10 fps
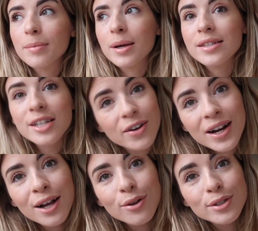you better stick
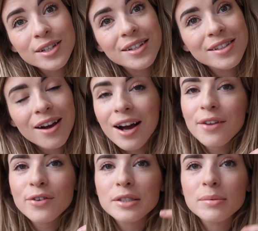around, because I
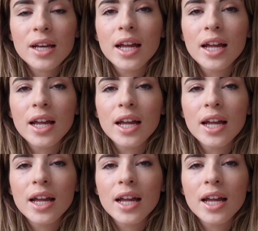love Christmas.